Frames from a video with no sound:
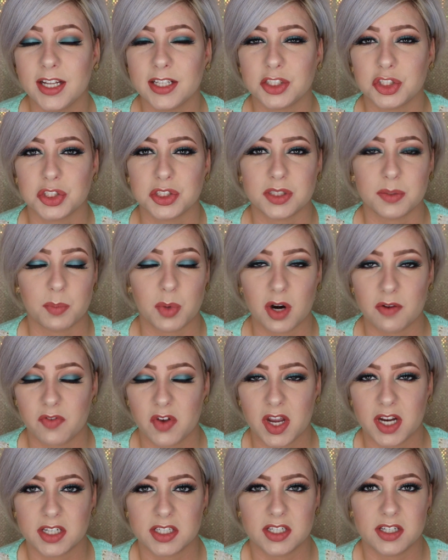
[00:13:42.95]
It's just a
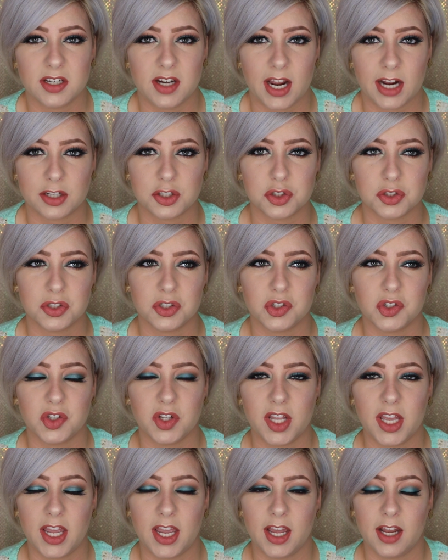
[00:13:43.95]
perfect
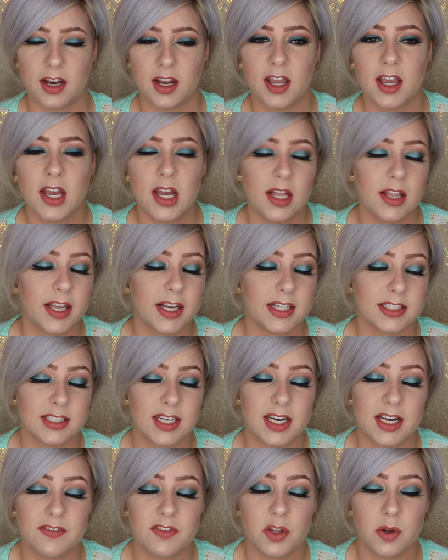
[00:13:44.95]
natural, and like I
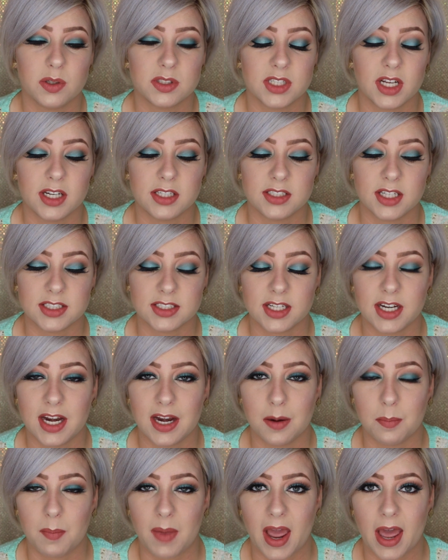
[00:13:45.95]
said, even though it's not
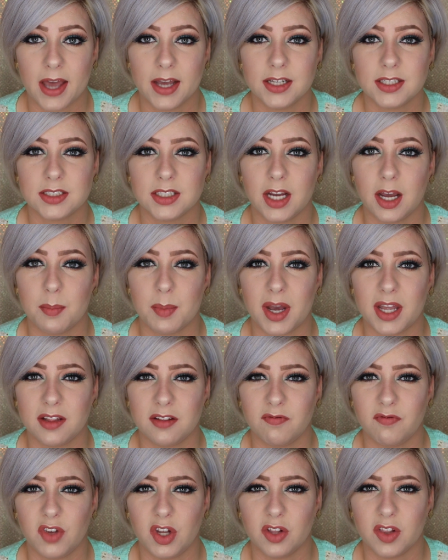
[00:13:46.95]
designated matte, I
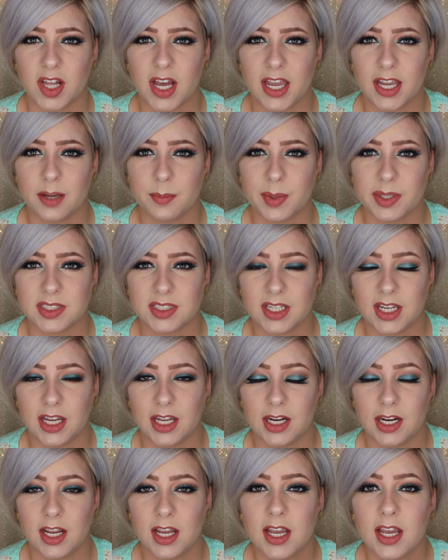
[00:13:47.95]
feel like my
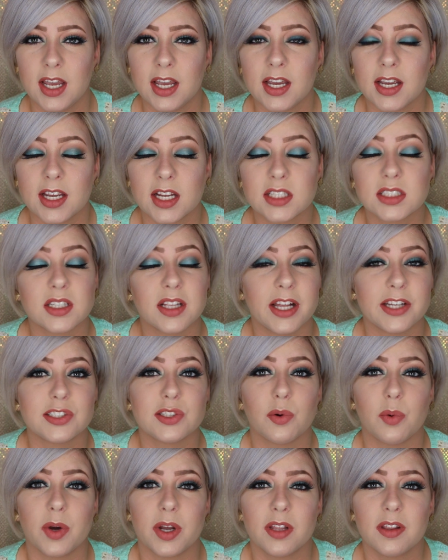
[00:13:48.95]
skin gets
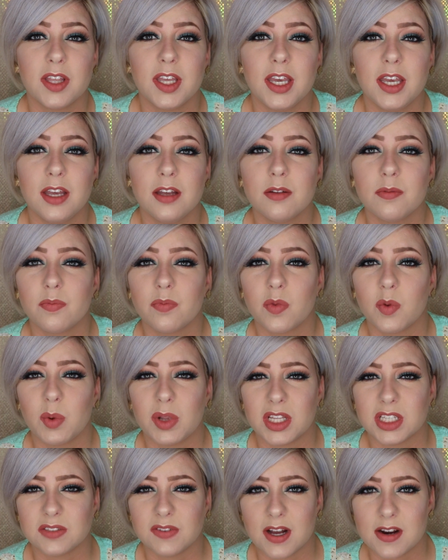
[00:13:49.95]
less oily
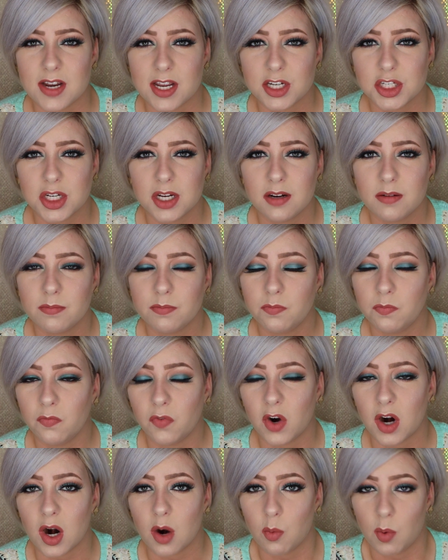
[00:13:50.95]
with this foundation
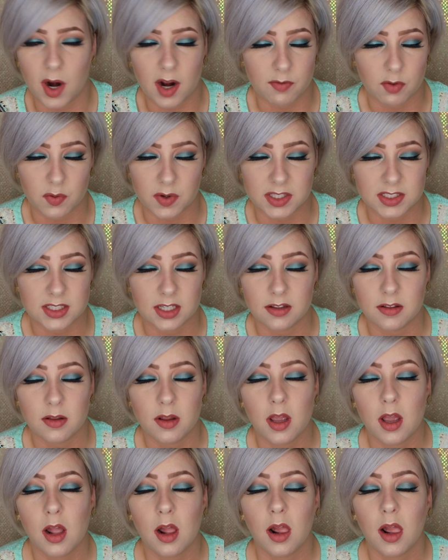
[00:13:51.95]
for whatever reason,